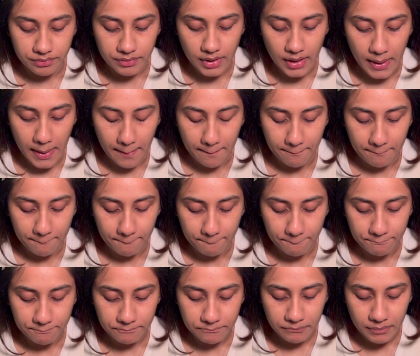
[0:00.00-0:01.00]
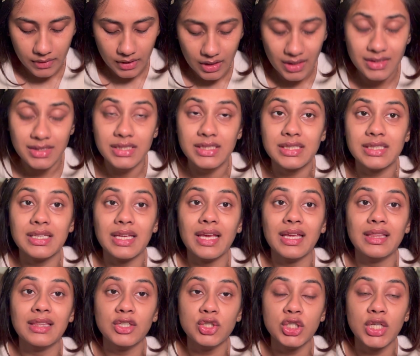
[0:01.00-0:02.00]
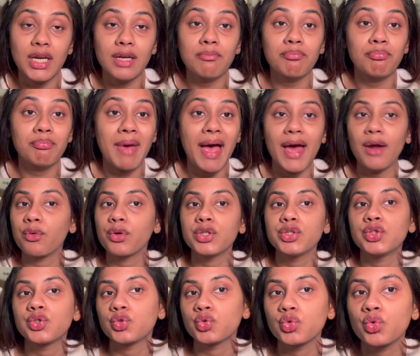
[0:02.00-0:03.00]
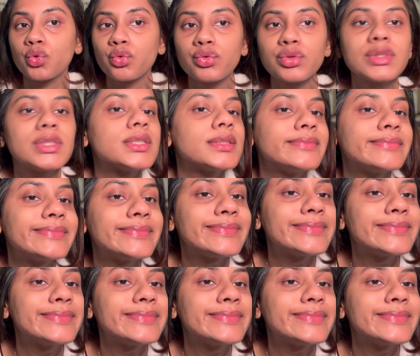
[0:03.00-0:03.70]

yeah, it's in the shade Marriage Rose,